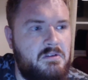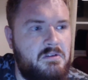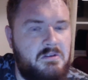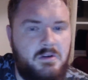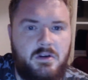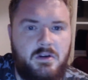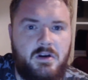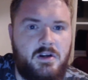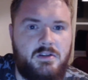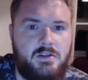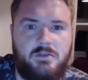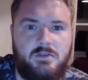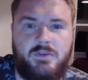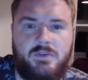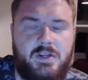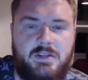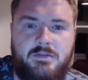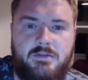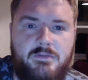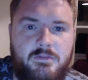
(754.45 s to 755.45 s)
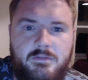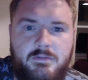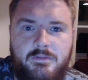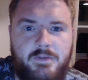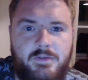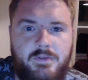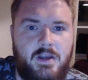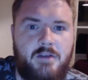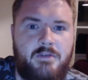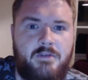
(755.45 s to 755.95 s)
I don't really
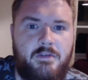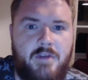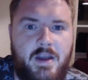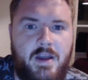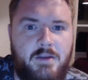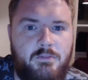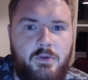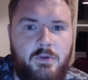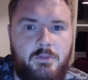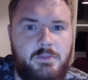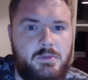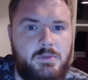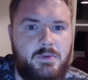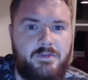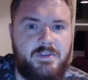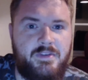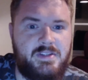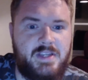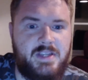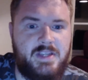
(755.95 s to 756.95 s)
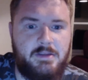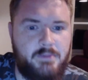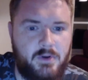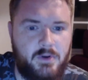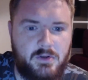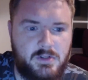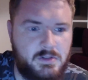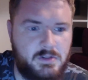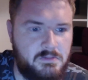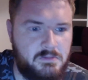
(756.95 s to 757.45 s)
think I've ever had problems with its
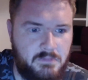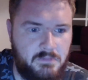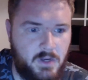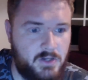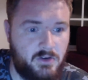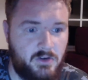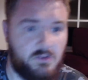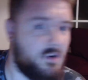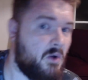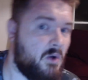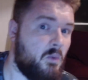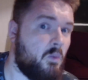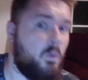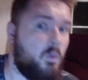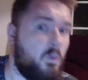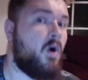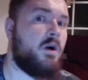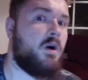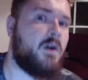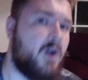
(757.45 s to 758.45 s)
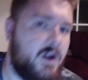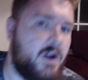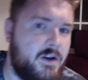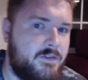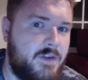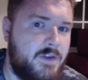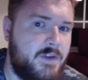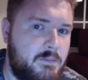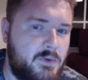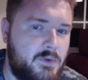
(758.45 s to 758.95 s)
hitbox. I don't know what kind of
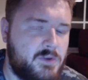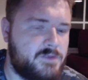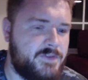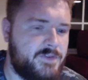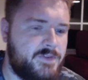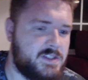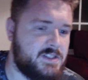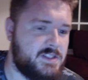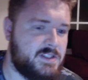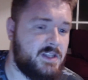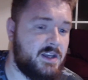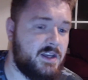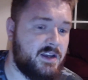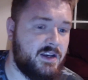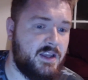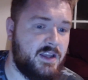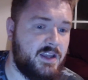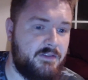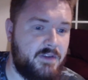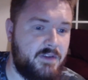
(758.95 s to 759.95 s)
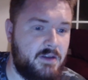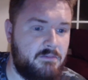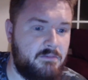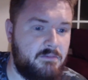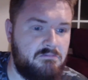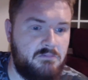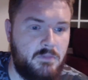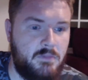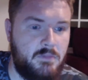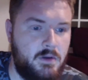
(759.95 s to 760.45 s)
hitbox fixes they're going to give it.
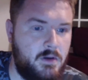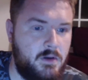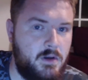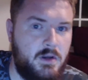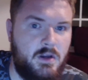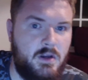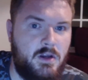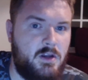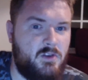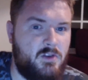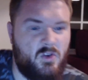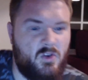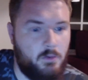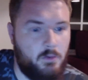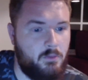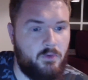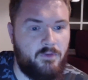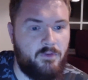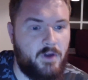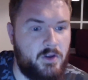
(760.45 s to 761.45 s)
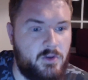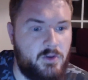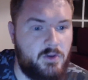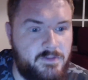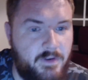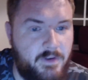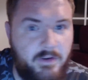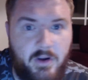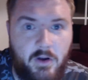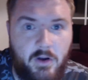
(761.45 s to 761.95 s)
Not a move I use
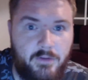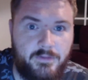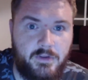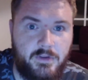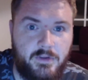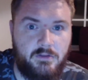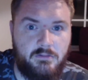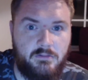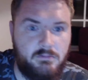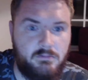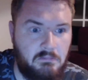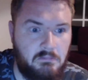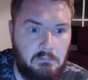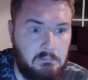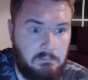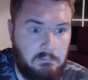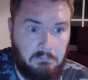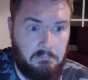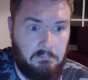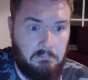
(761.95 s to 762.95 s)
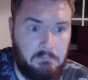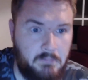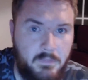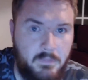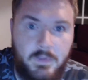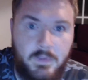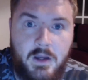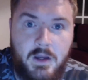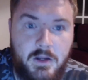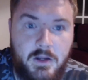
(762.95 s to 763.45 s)
very often.
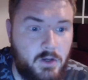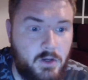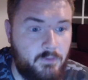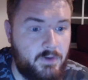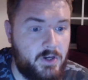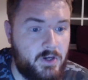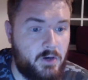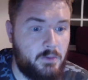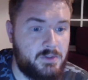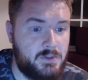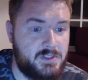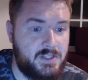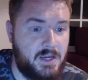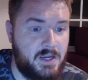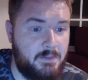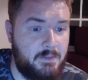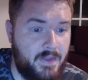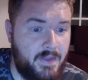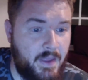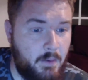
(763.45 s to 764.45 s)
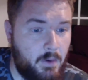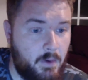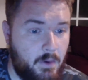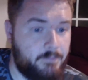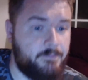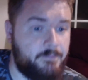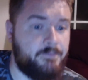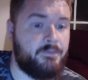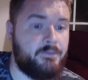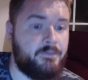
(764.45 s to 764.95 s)
Don't really know what to say about that one.
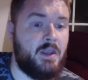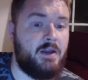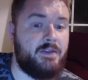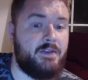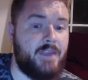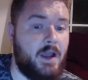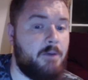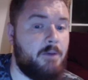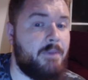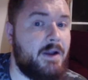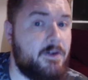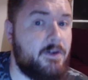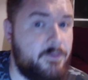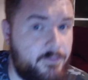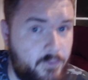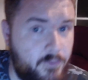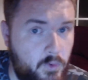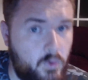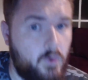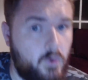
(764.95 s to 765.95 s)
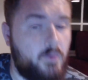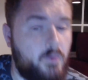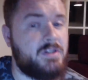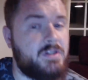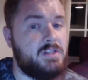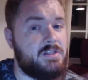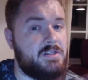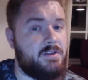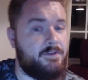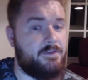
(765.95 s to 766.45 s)
Down back 4, which
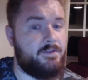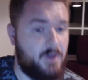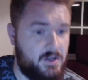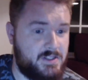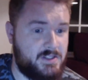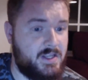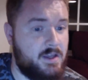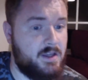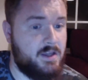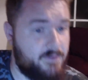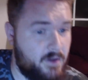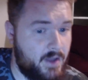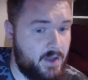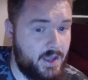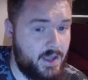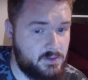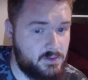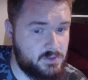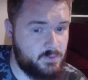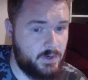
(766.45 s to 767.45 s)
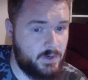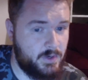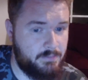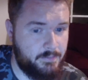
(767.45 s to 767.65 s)
is the first hit of a Hell Sweep.